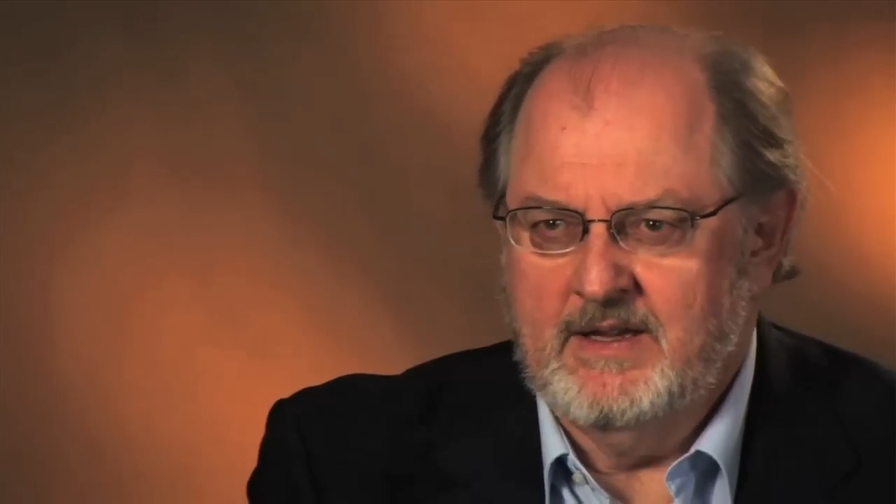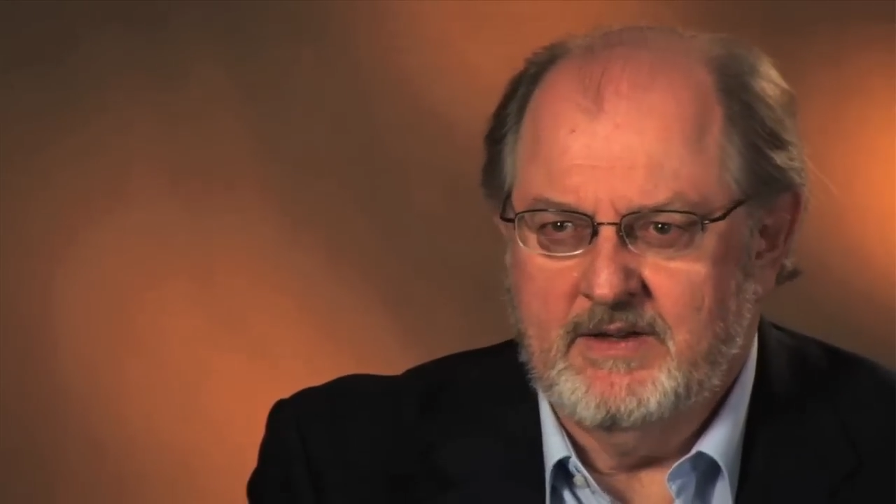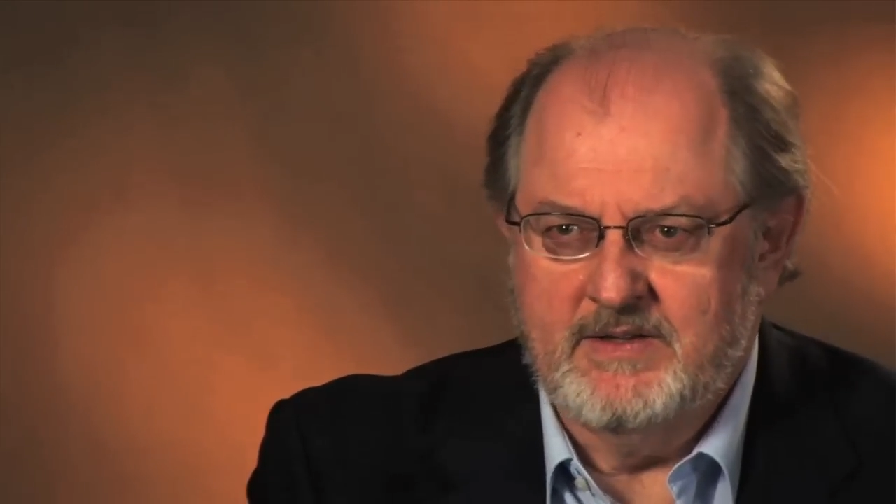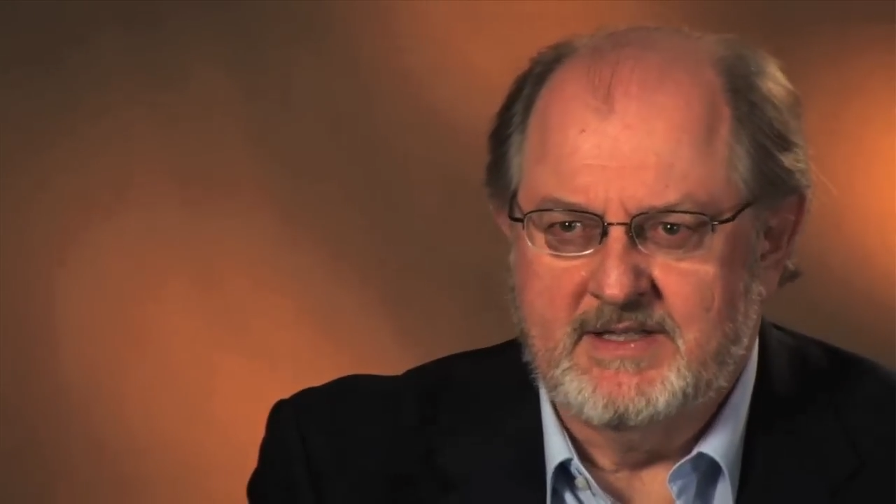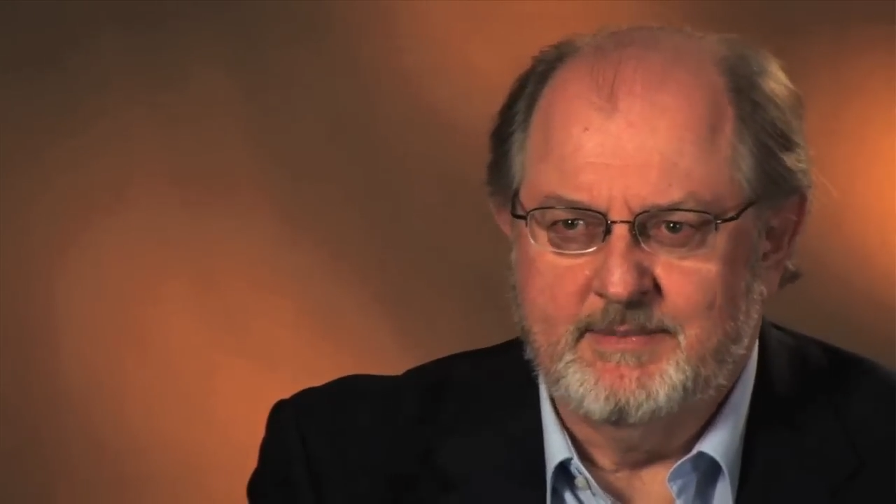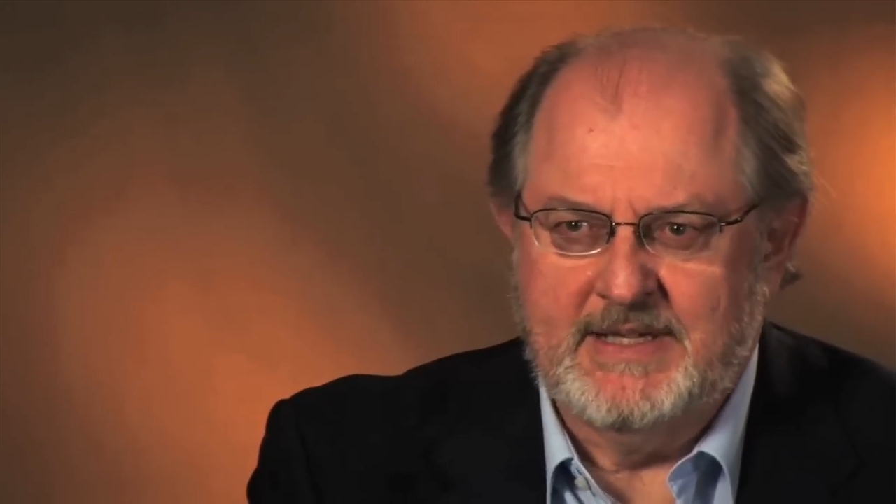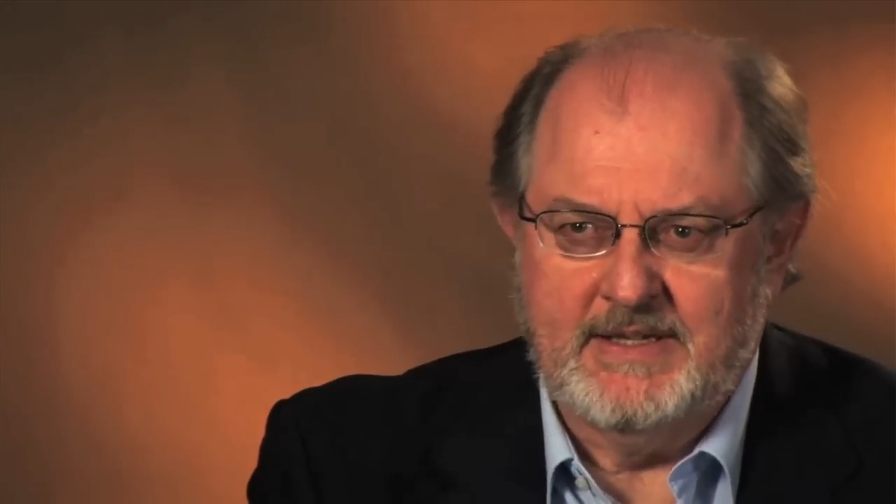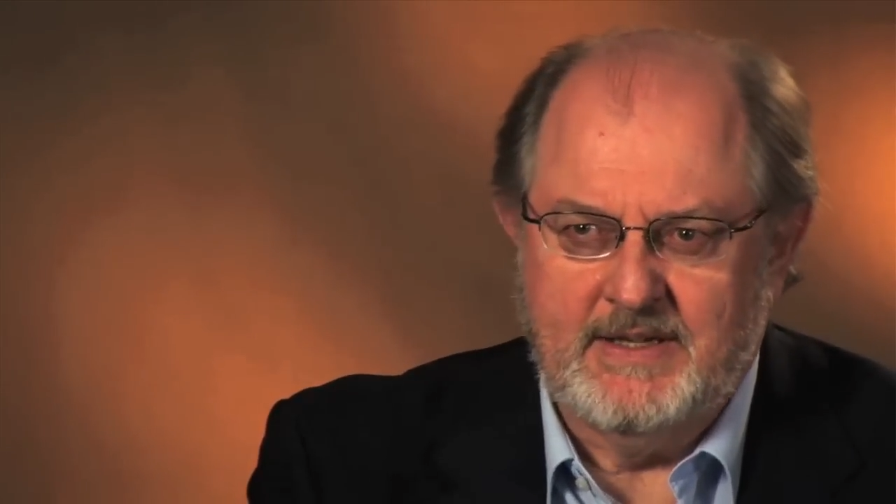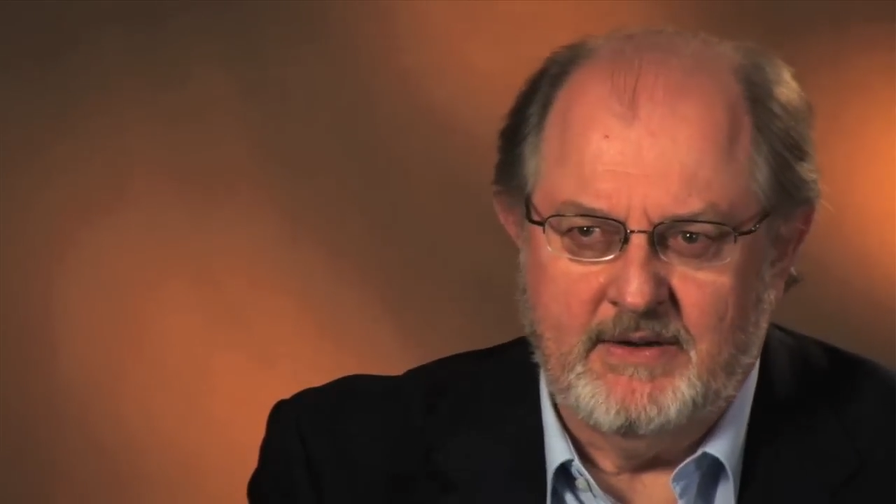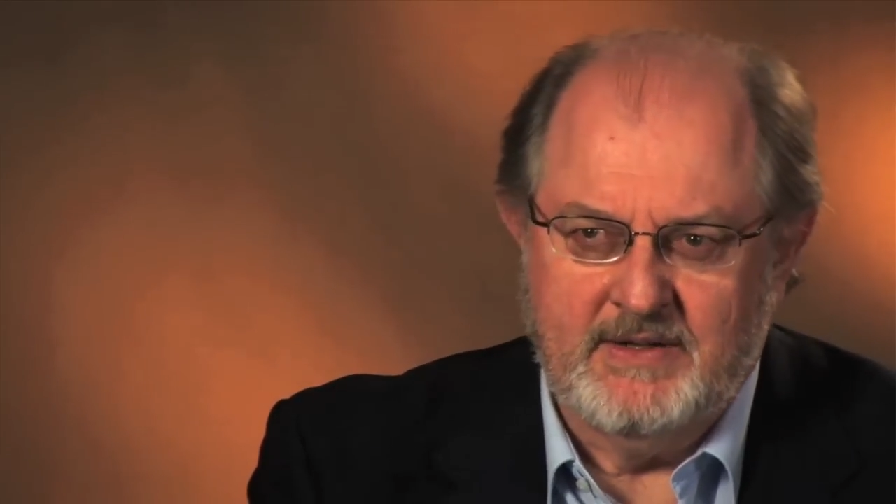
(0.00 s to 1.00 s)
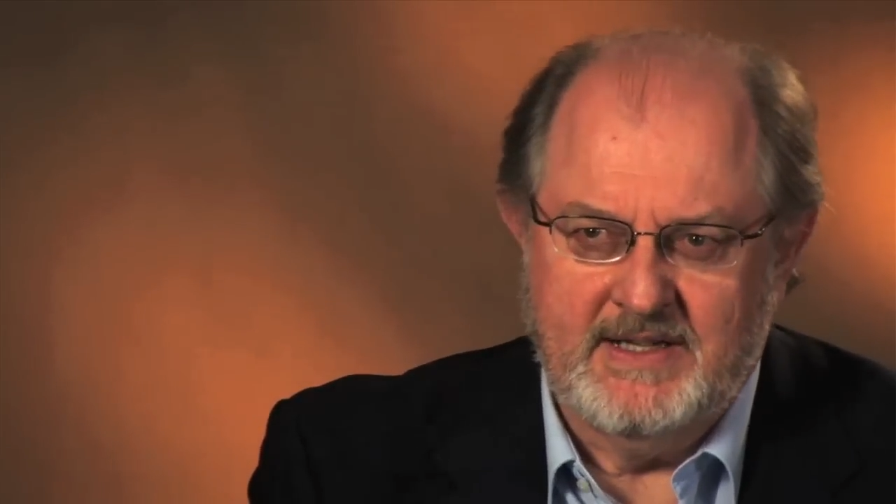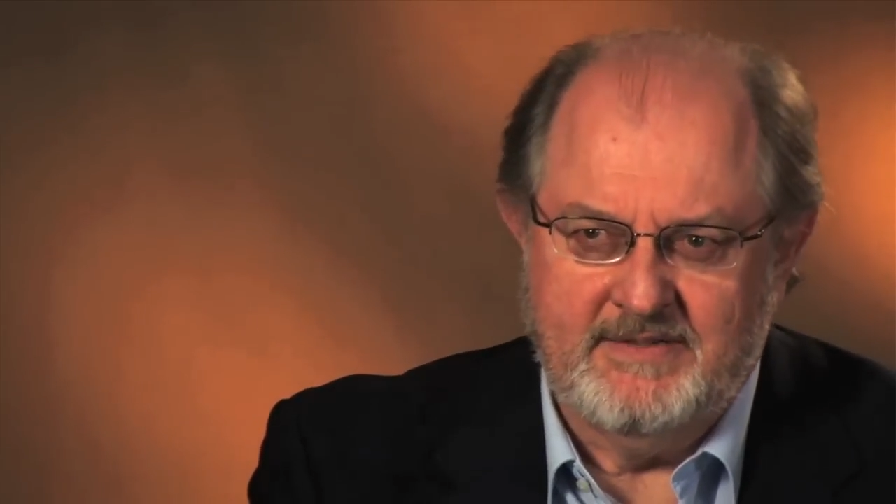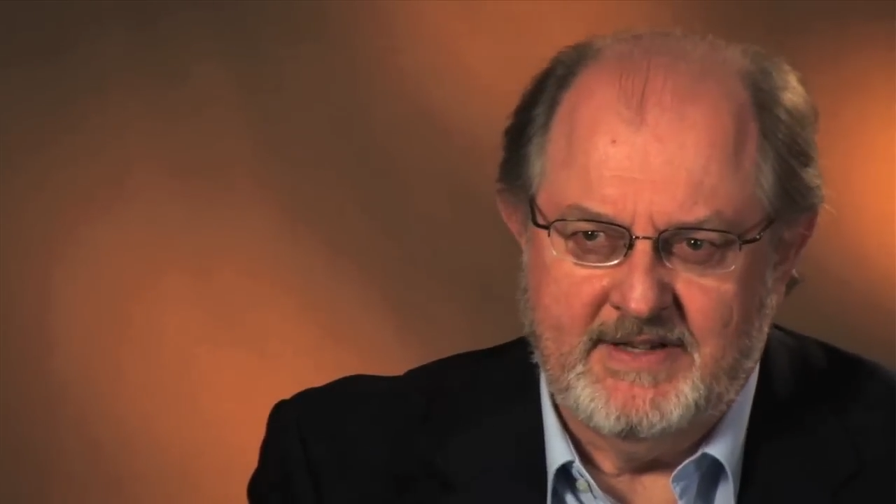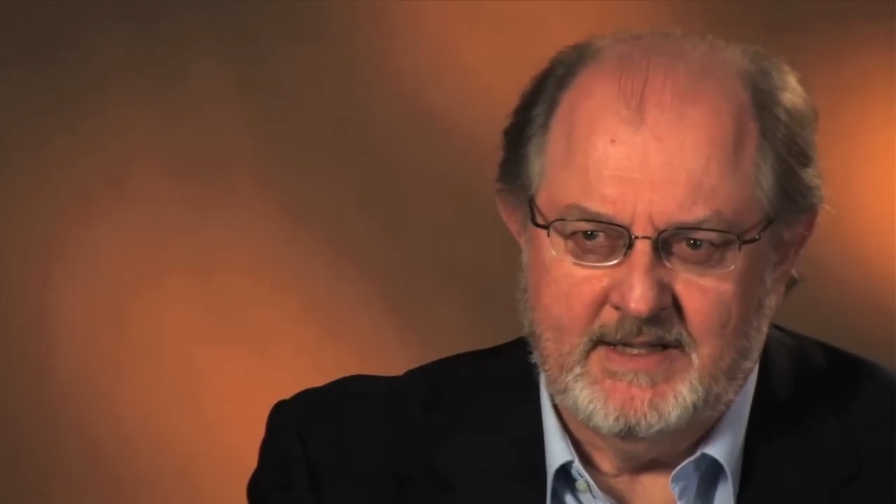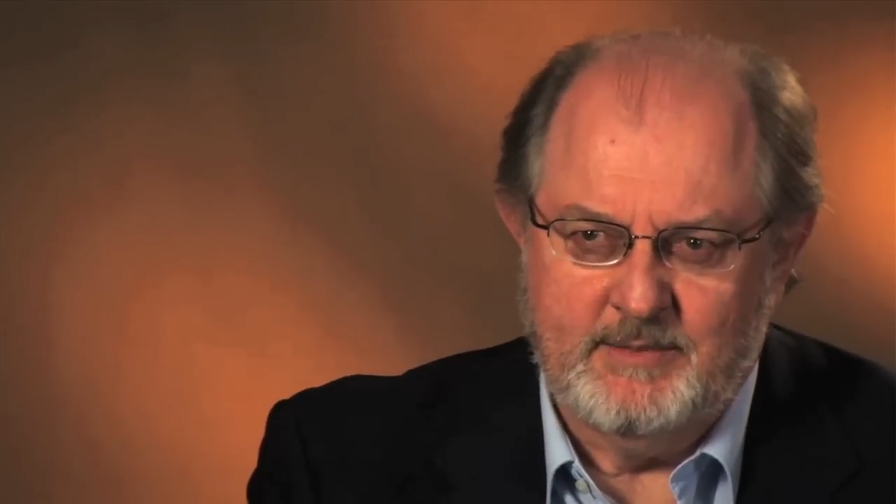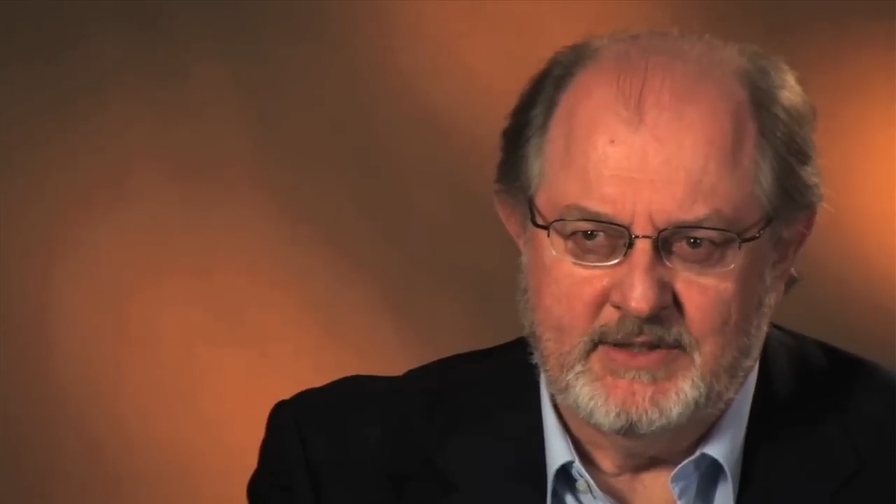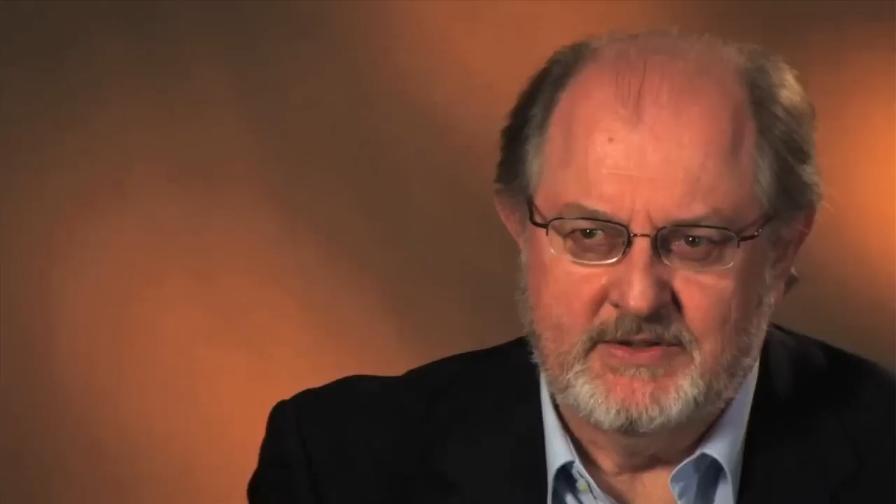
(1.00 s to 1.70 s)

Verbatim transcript: used to be only available